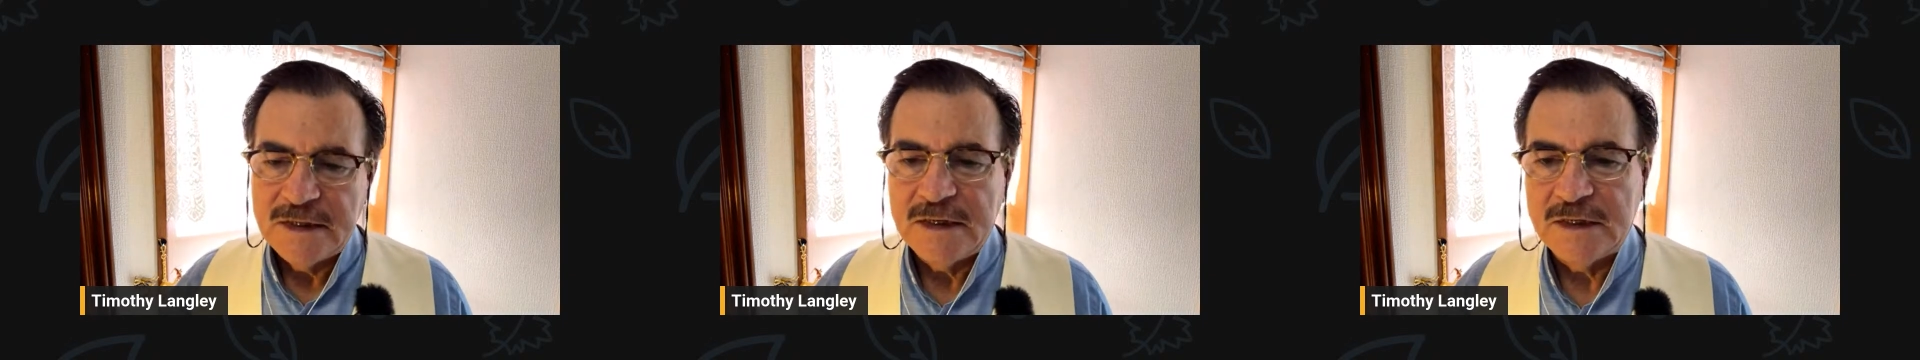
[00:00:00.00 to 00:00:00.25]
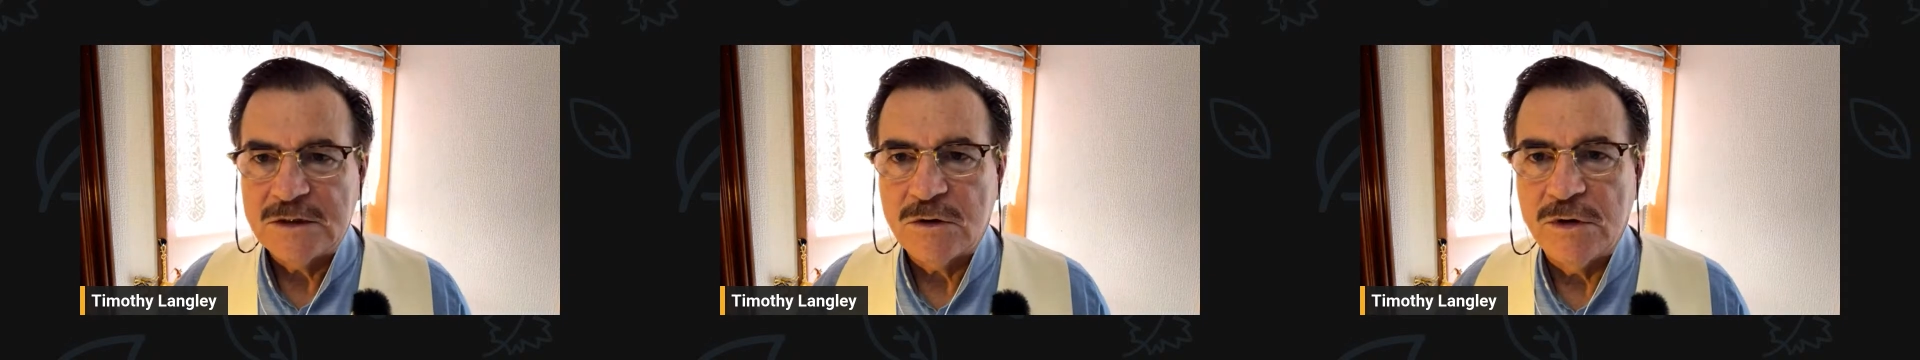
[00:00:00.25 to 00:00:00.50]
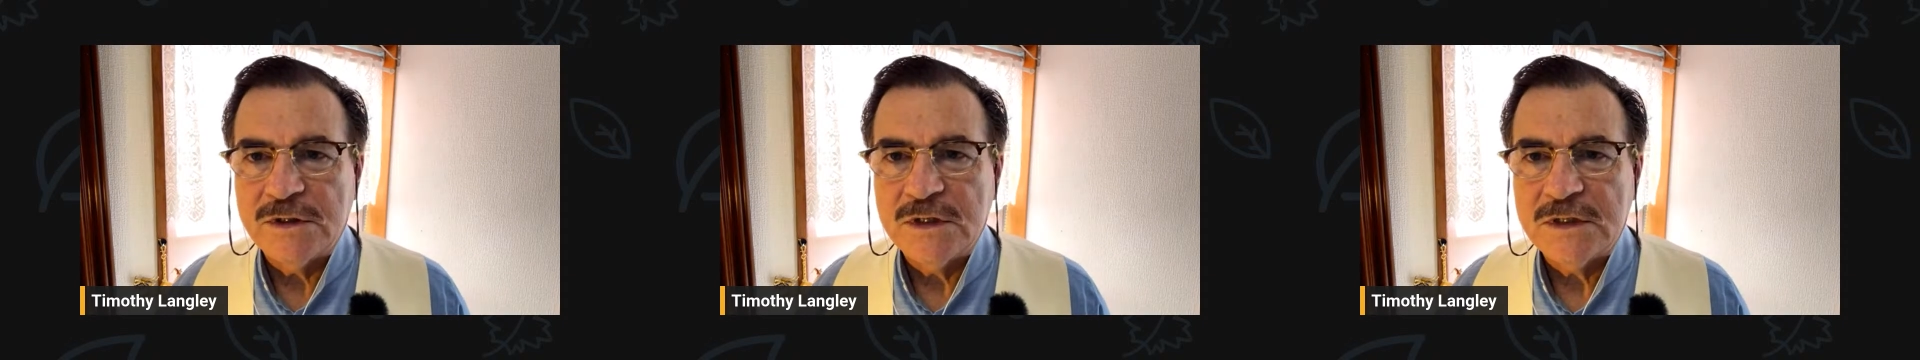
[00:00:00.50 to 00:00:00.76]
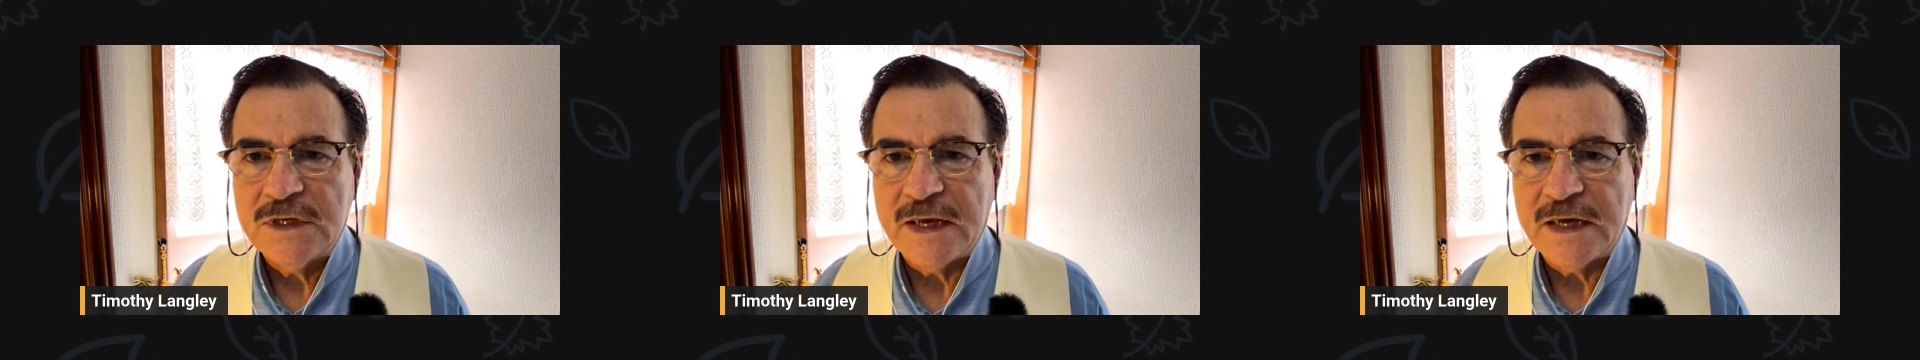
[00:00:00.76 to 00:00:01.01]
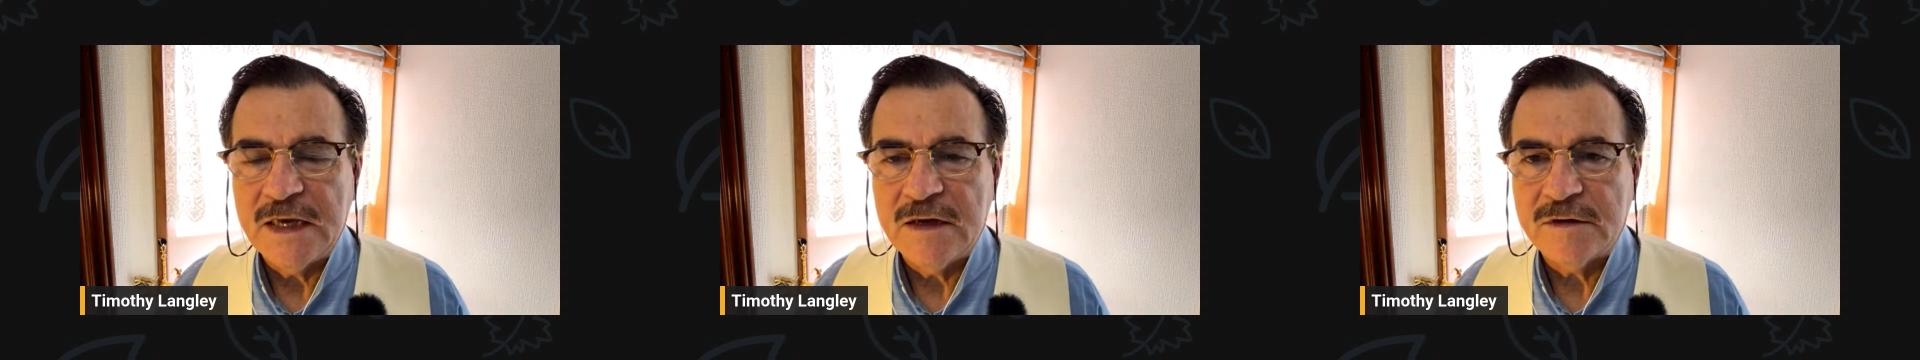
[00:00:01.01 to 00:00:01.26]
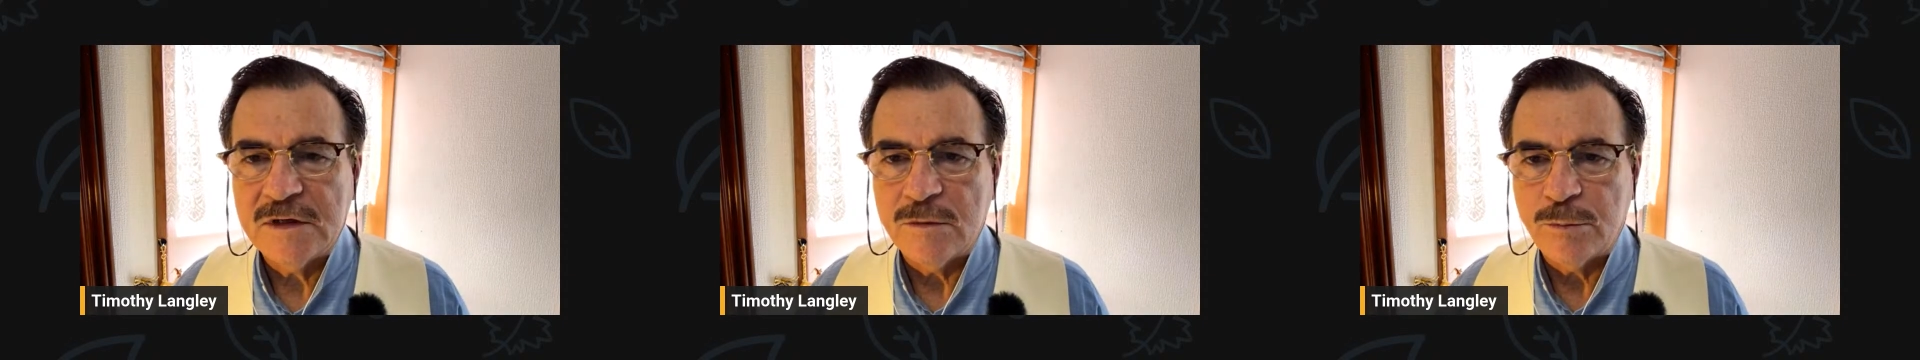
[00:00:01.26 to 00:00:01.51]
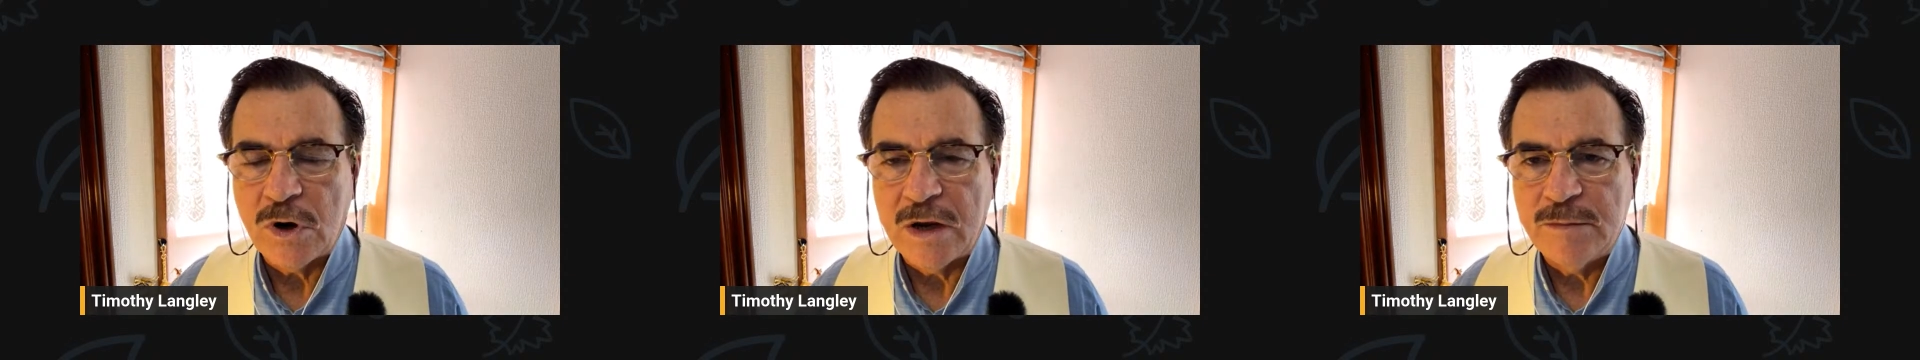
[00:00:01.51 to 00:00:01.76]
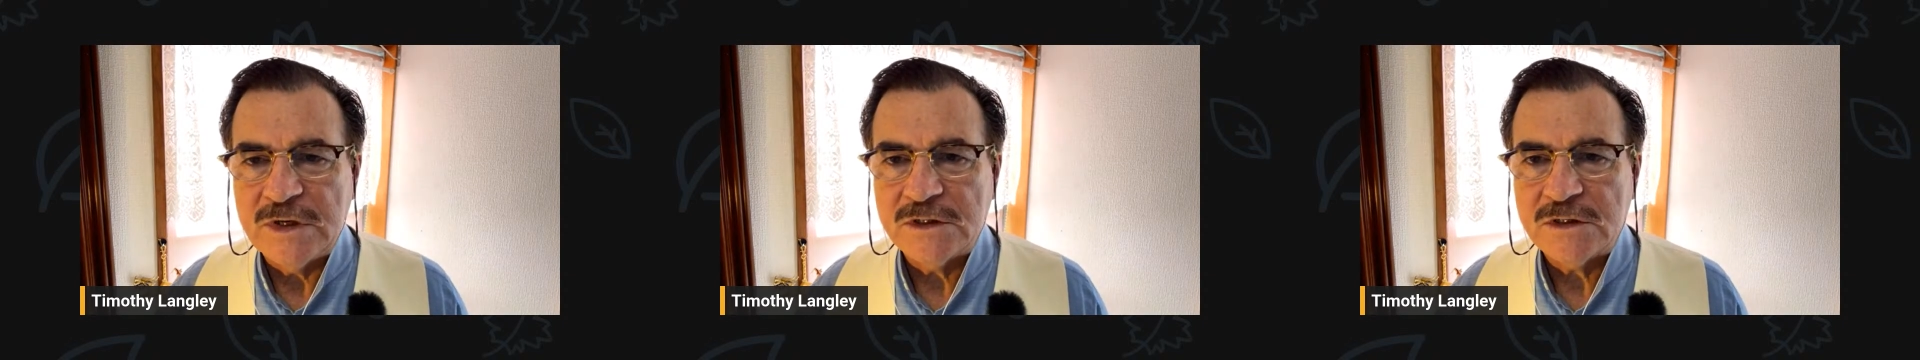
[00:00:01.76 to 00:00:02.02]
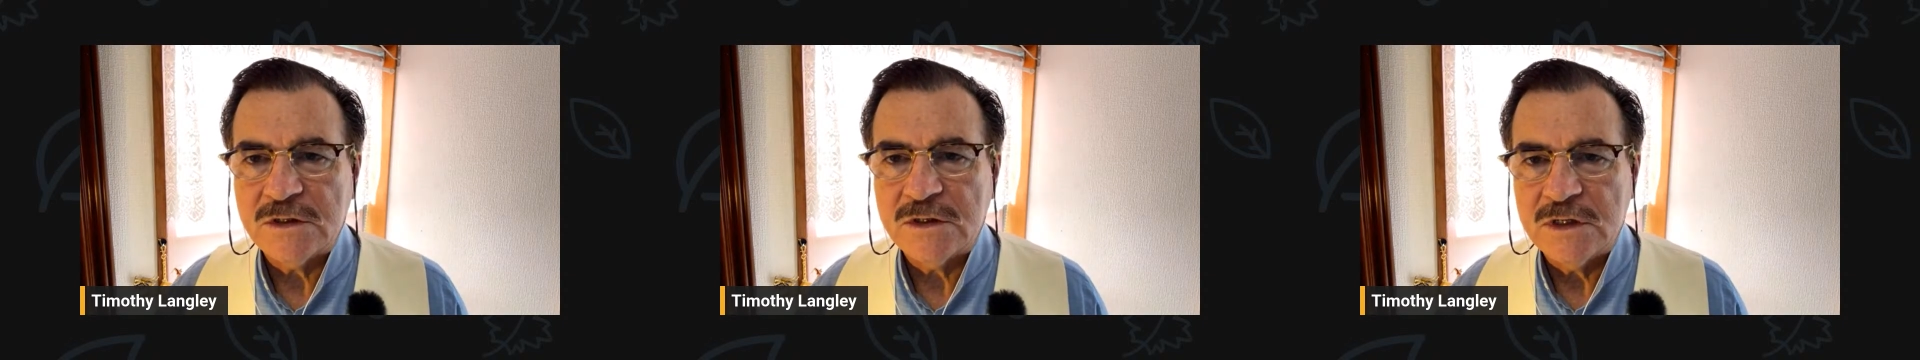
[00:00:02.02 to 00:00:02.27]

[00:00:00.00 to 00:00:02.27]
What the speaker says: it's going to take a hit to the prime minister.